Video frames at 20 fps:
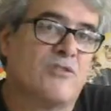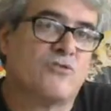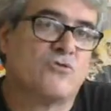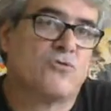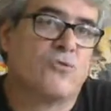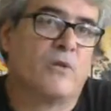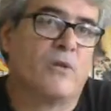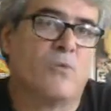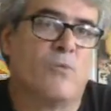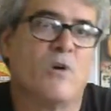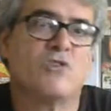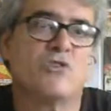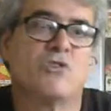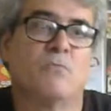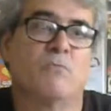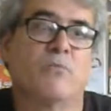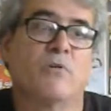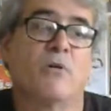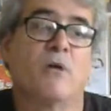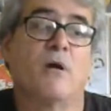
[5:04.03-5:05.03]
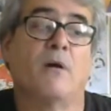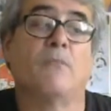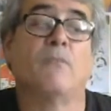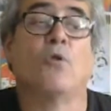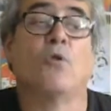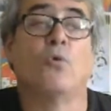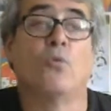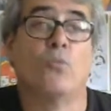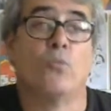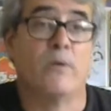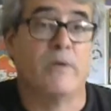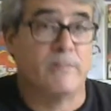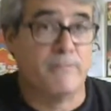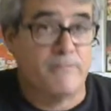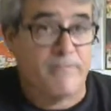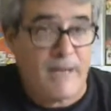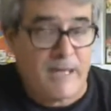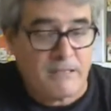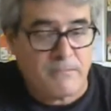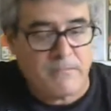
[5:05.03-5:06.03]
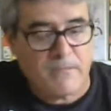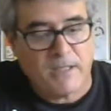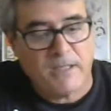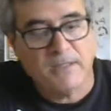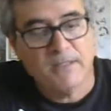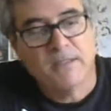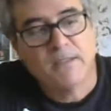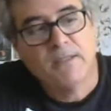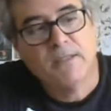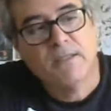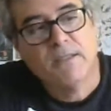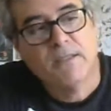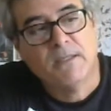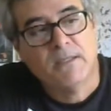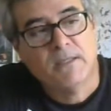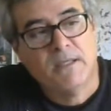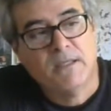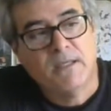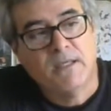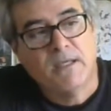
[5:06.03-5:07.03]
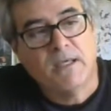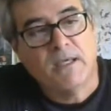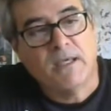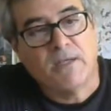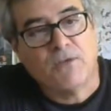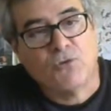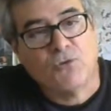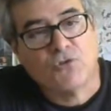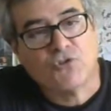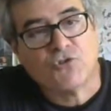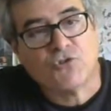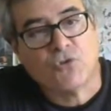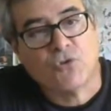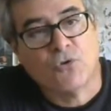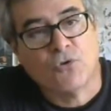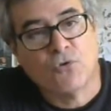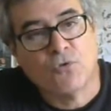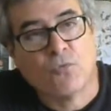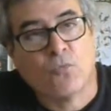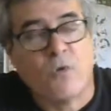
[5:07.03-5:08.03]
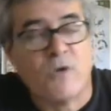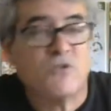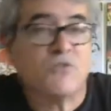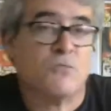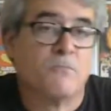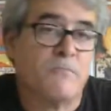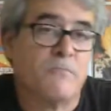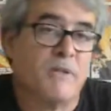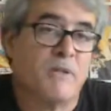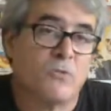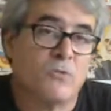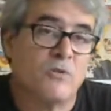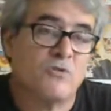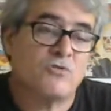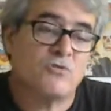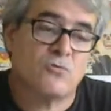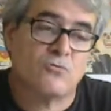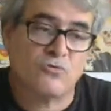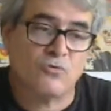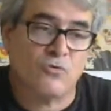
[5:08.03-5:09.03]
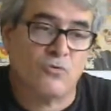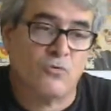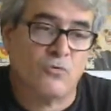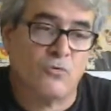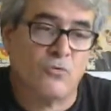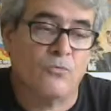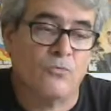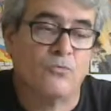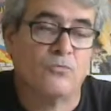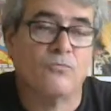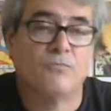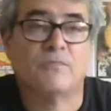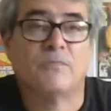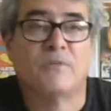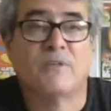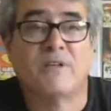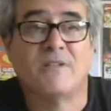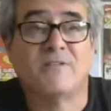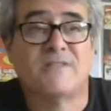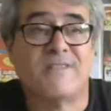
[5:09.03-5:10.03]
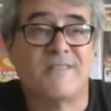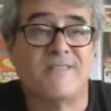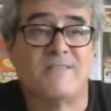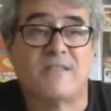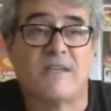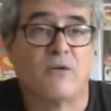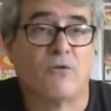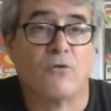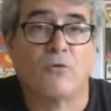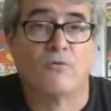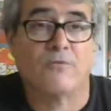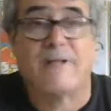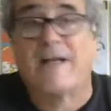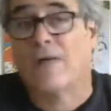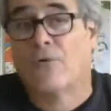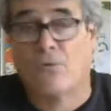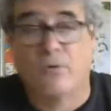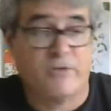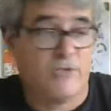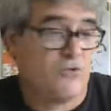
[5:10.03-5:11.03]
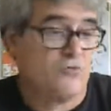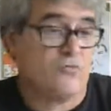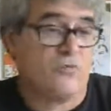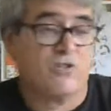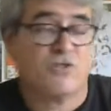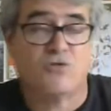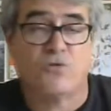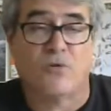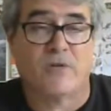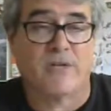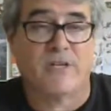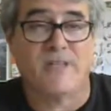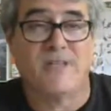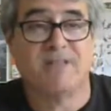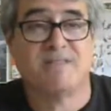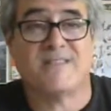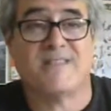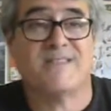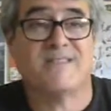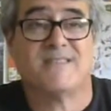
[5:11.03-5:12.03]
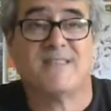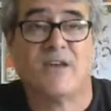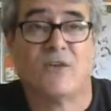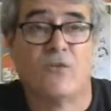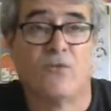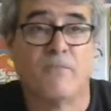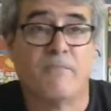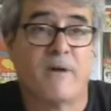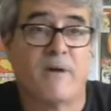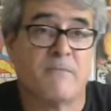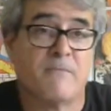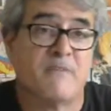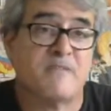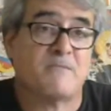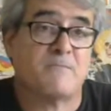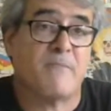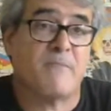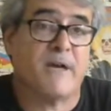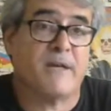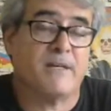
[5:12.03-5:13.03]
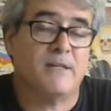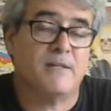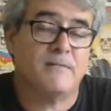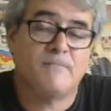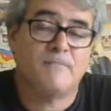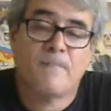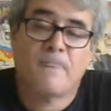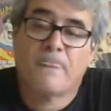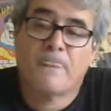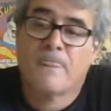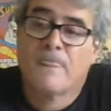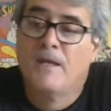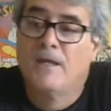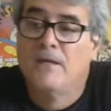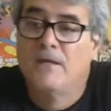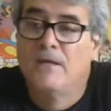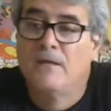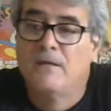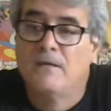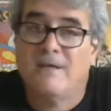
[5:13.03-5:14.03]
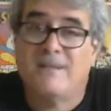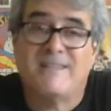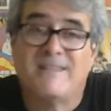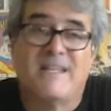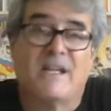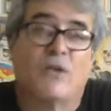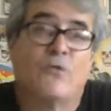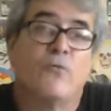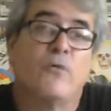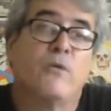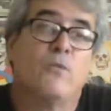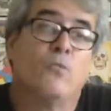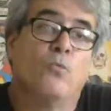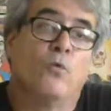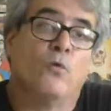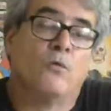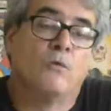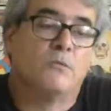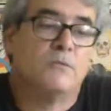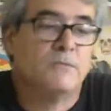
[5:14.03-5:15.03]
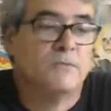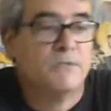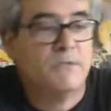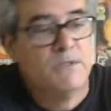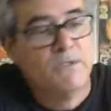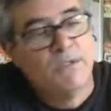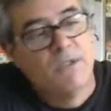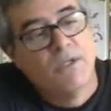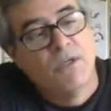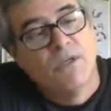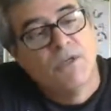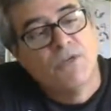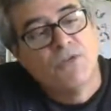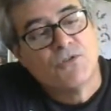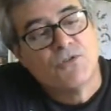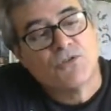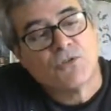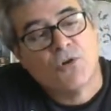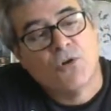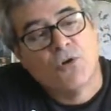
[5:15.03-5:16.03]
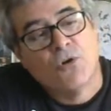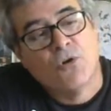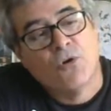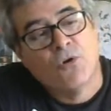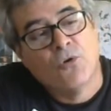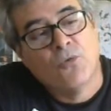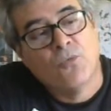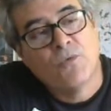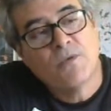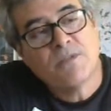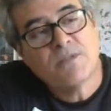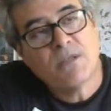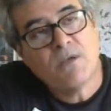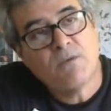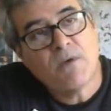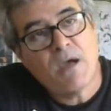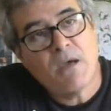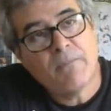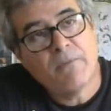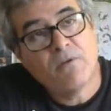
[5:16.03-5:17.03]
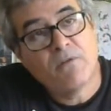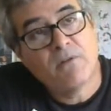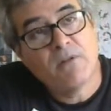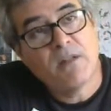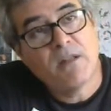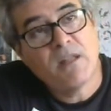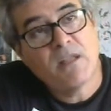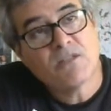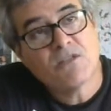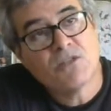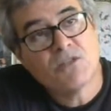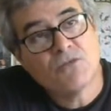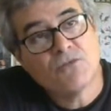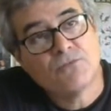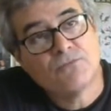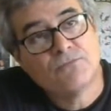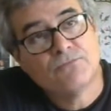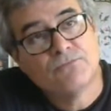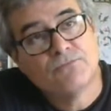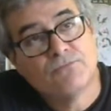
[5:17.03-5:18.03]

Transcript: the story while she broke up with Batman. And also question be the question, so is inside of, according to the story, he's inside of Batman's mind in a green world. So we see what happened on the next issue.